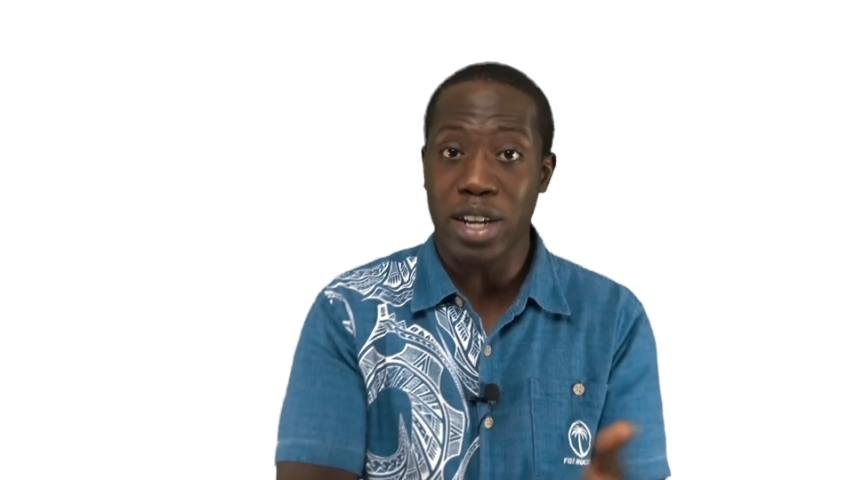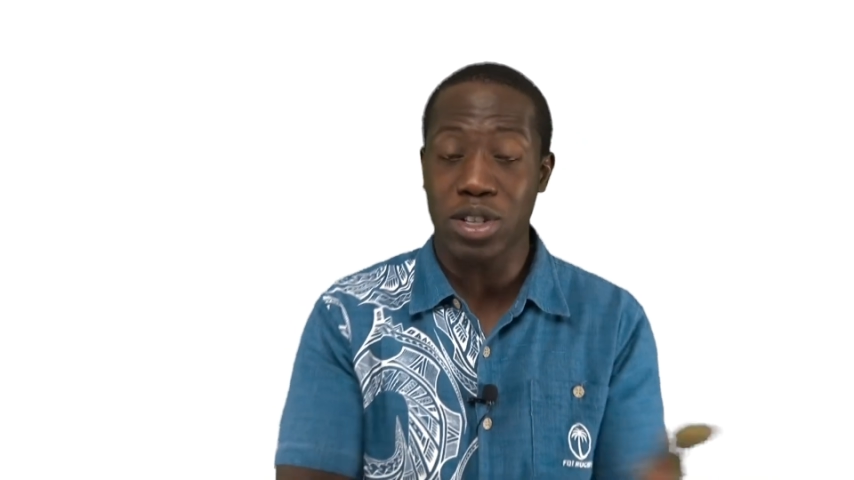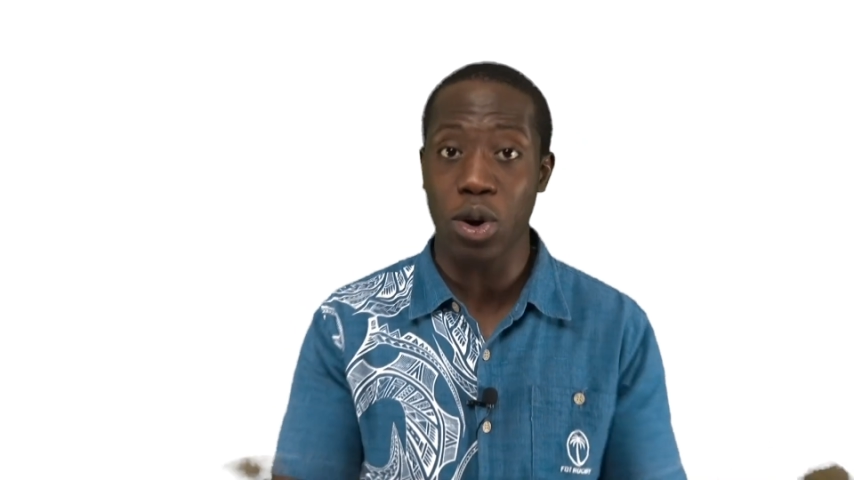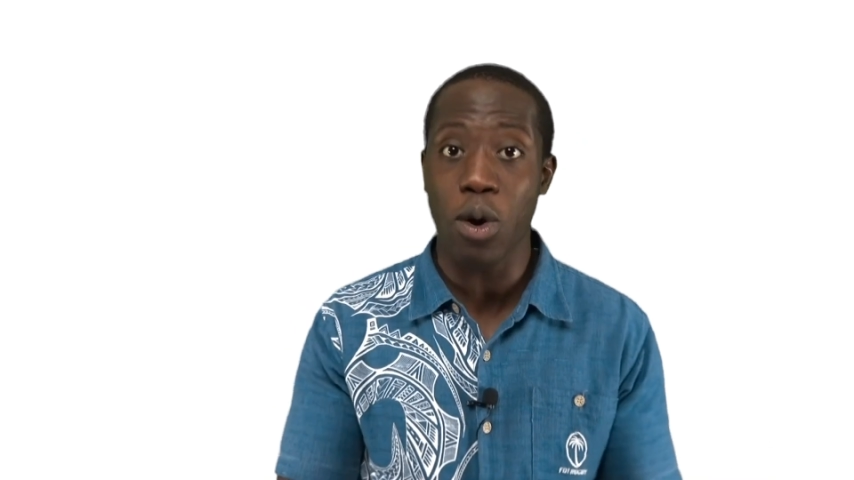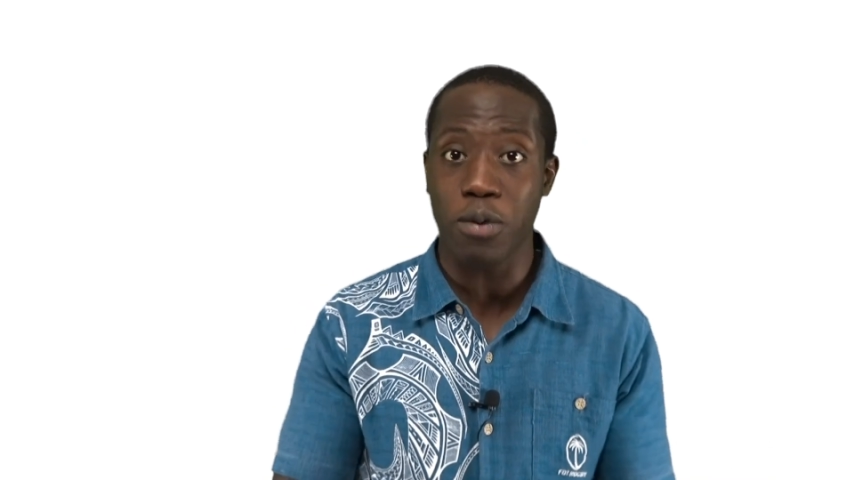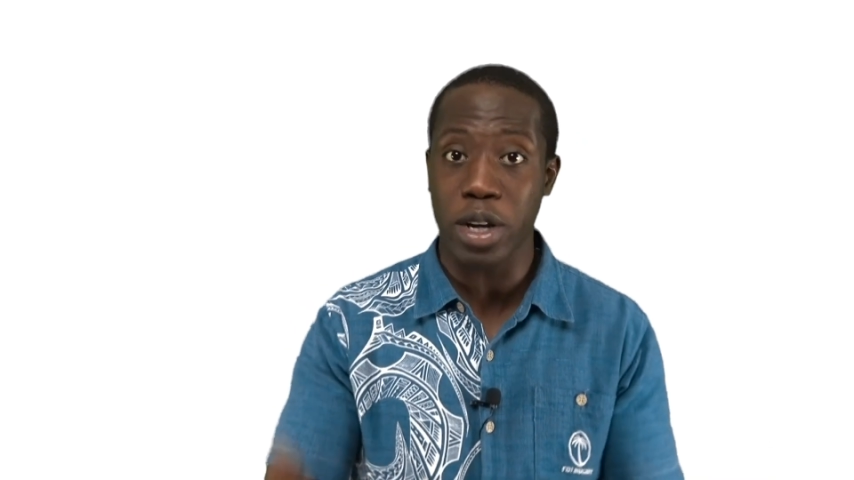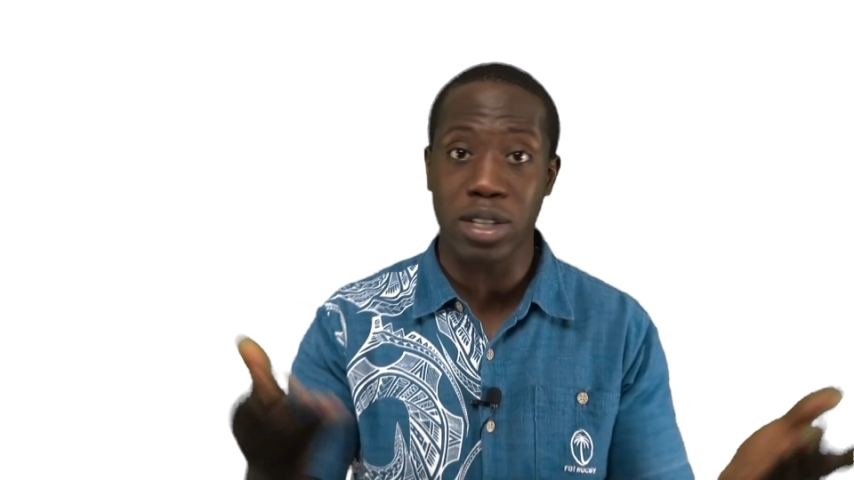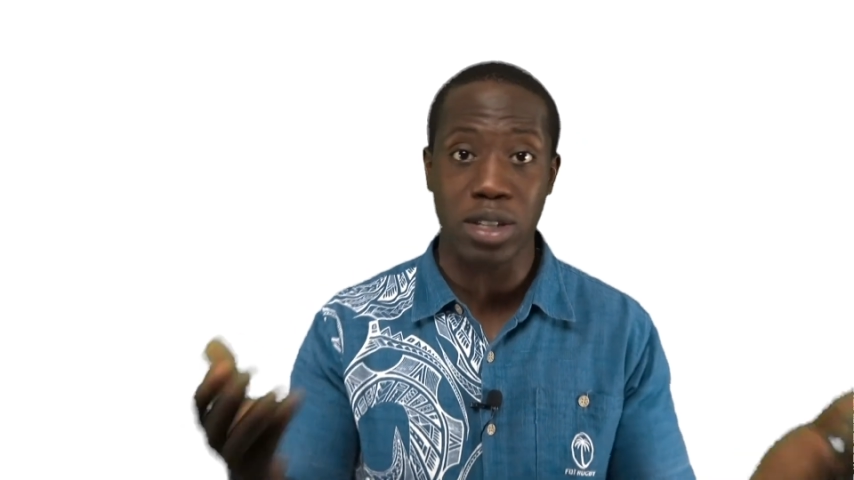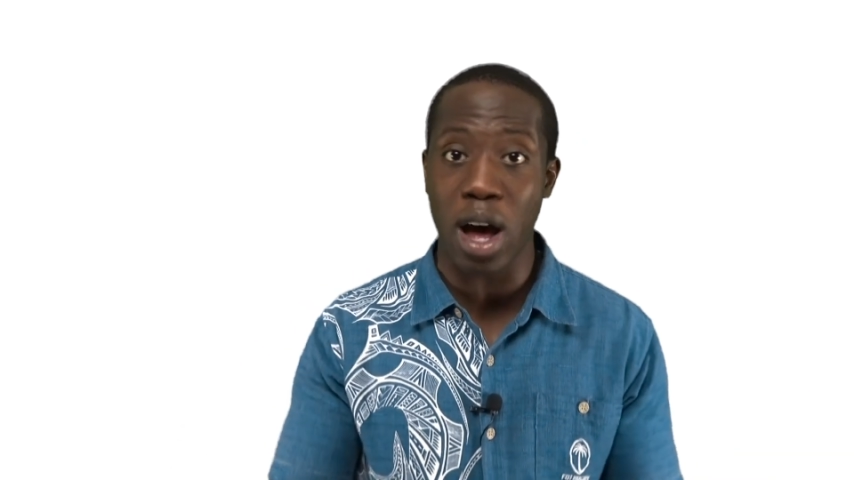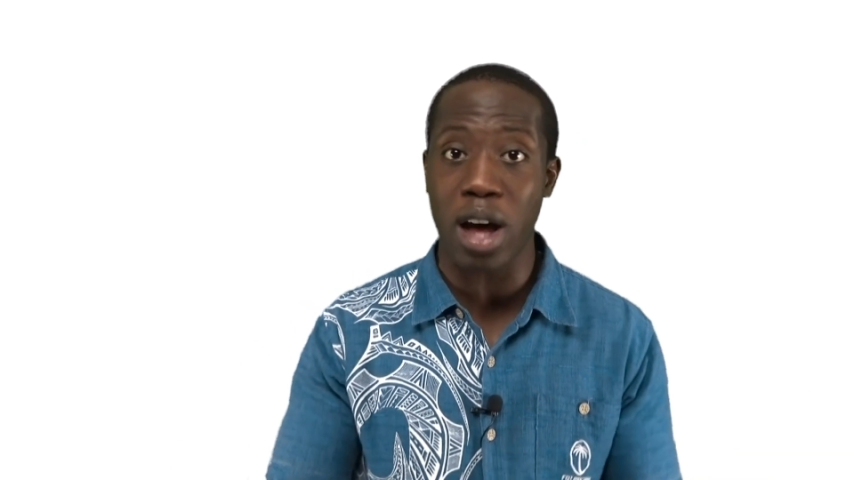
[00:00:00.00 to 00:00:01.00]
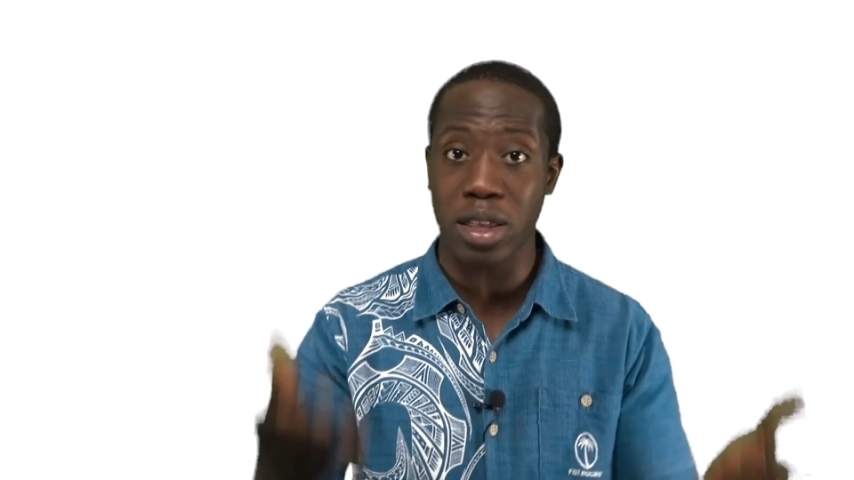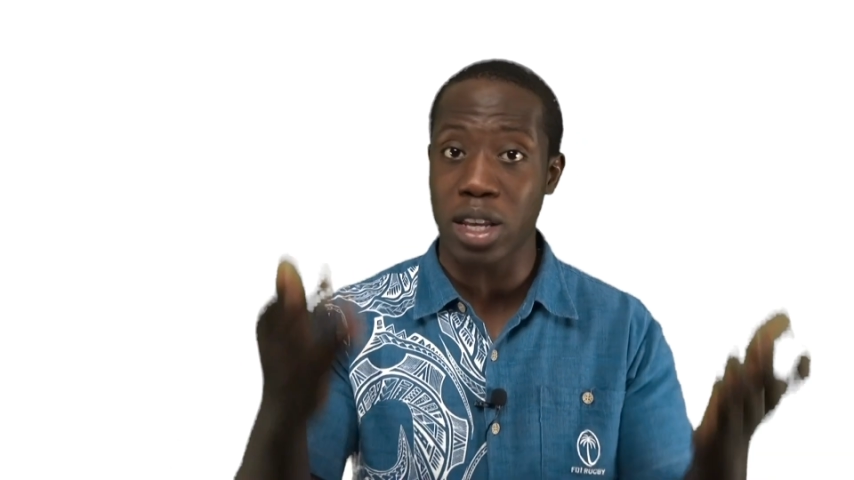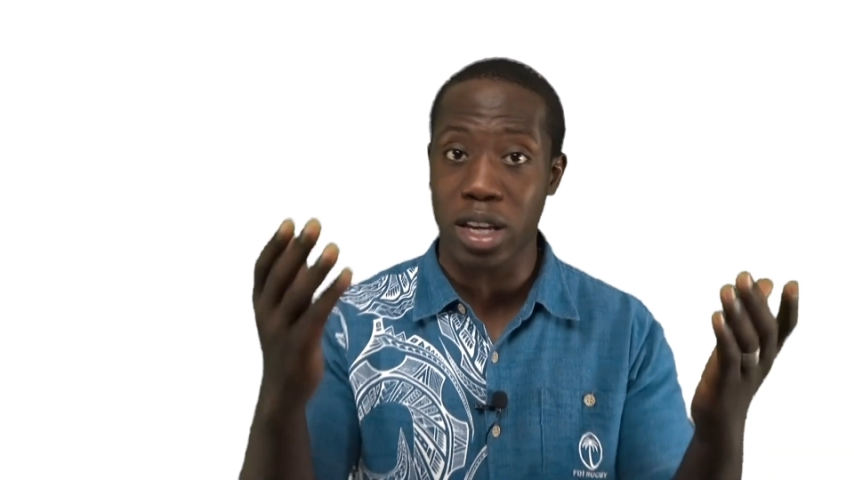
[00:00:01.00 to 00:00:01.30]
and it's over, it's done.